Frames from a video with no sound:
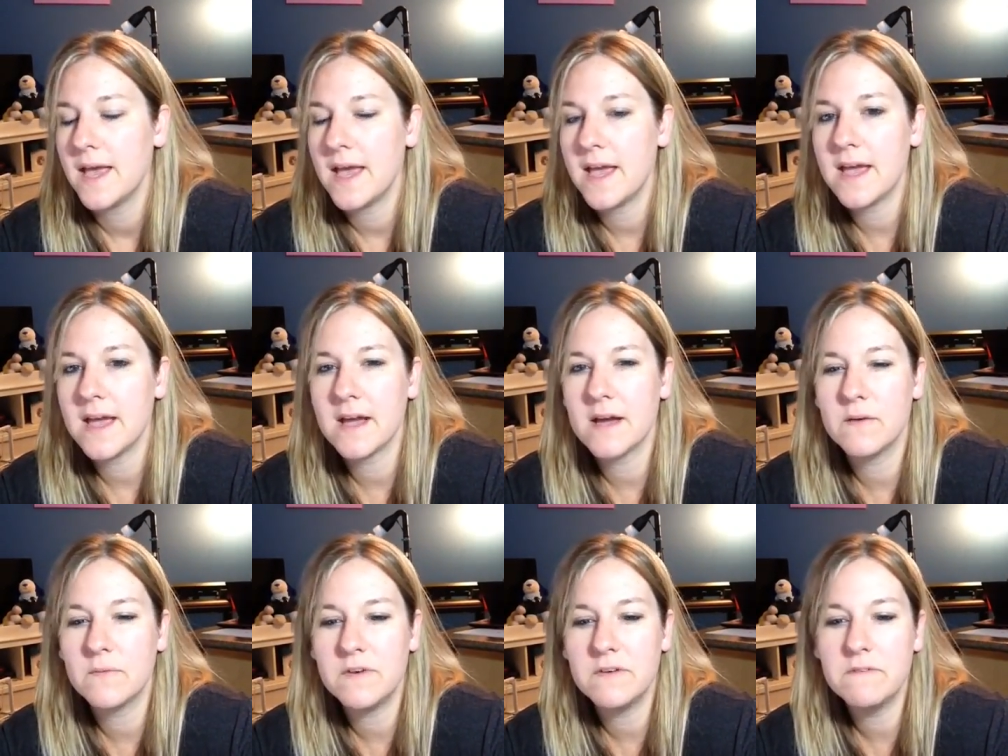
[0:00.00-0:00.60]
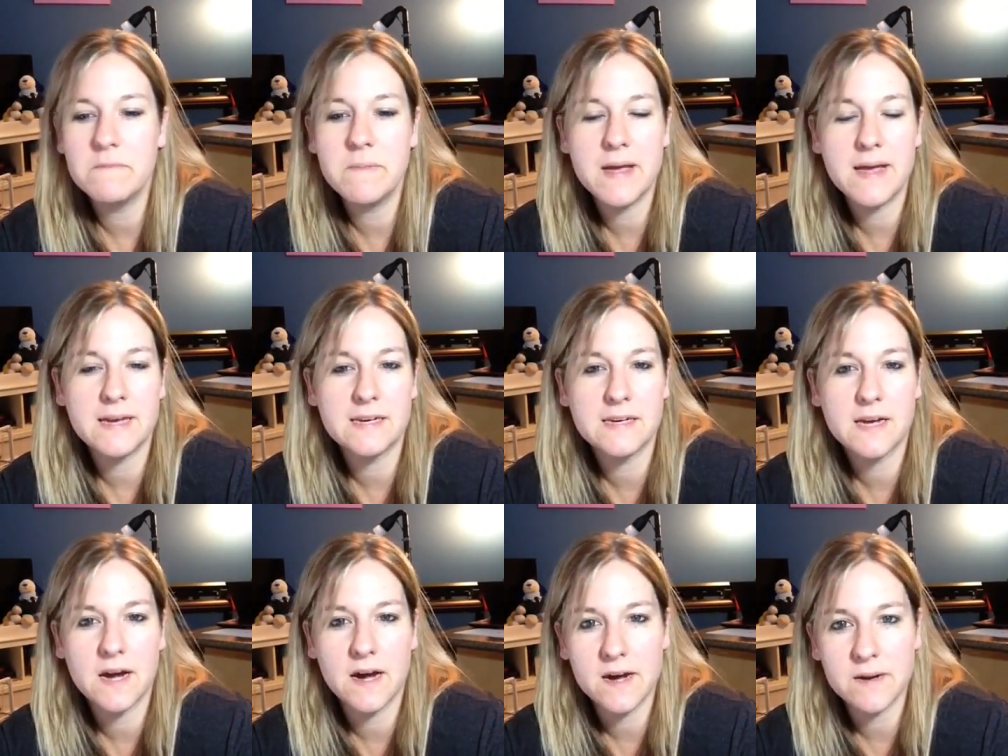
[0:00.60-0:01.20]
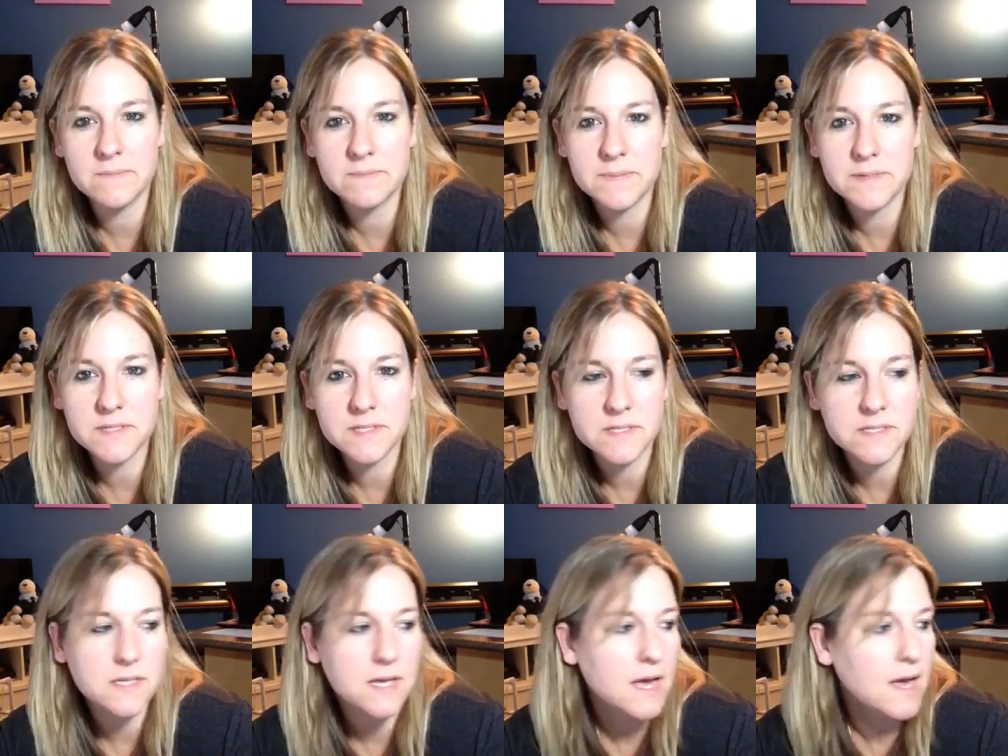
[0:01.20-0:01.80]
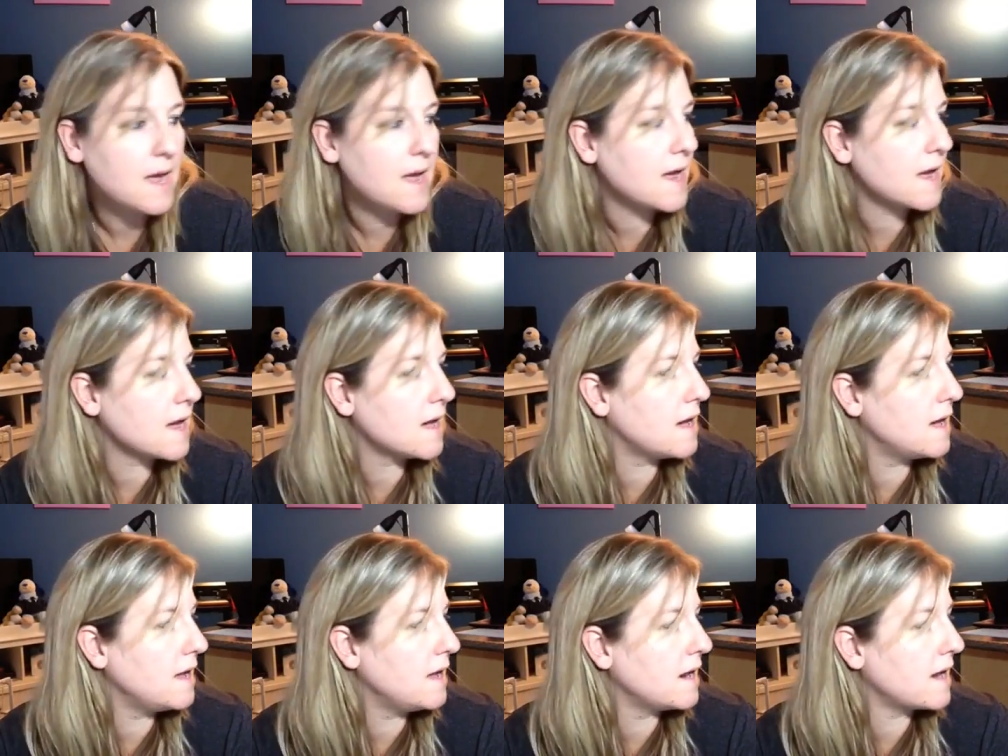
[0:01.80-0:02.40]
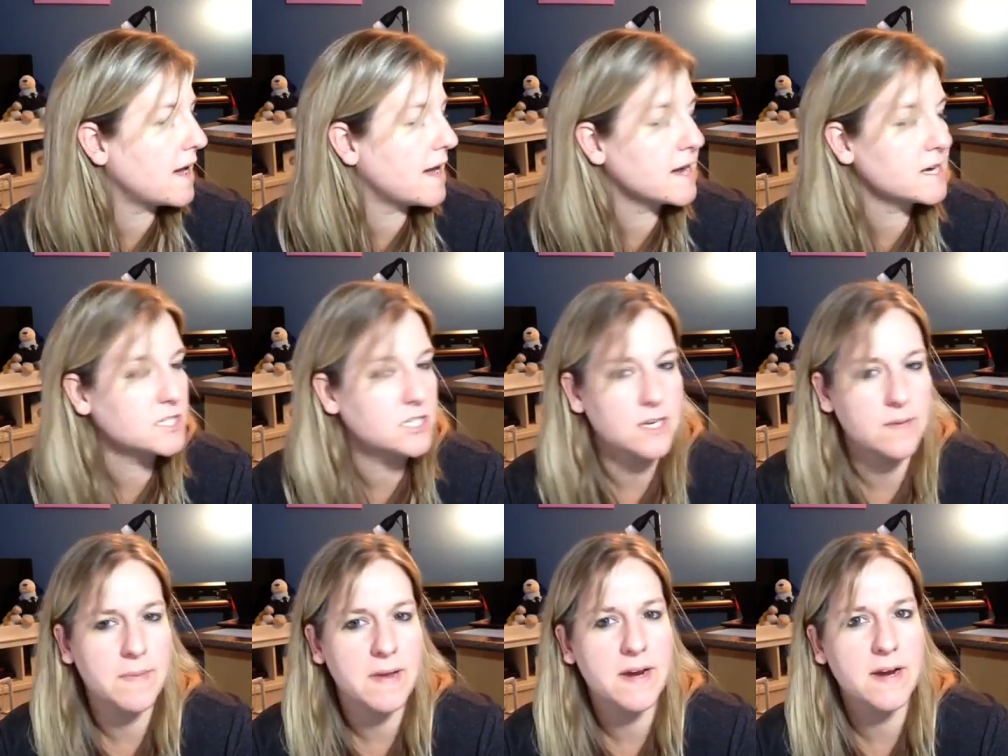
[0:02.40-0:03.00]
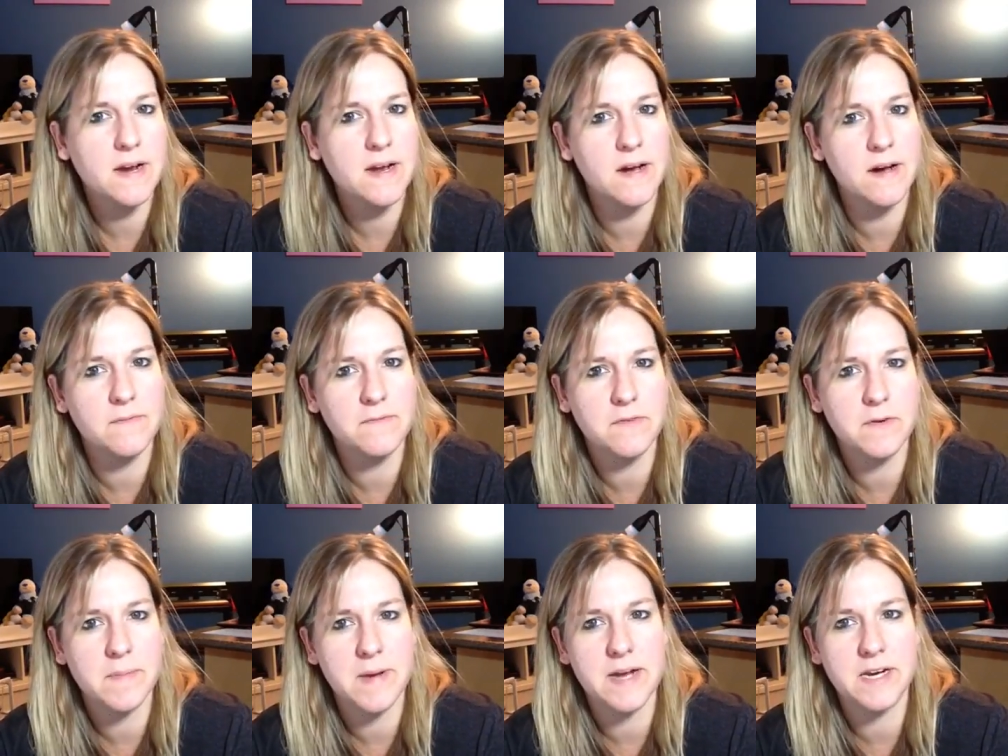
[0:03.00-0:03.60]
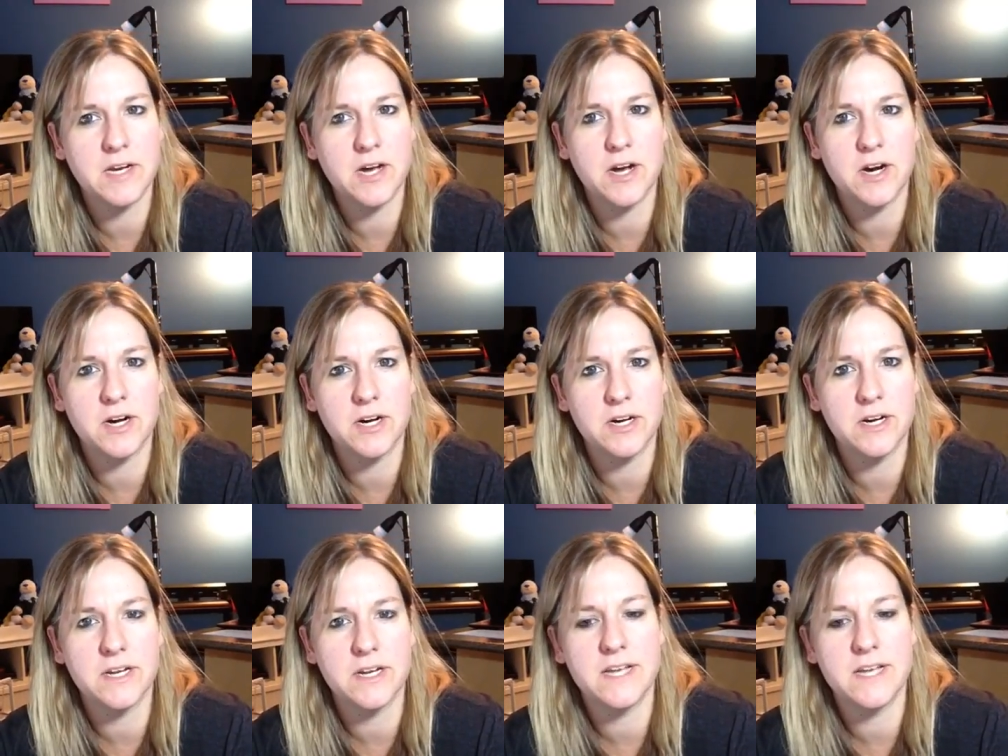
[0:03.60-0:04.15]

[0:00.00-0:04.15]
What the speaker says: and we've made cups, and I actually made a cup for my daughter.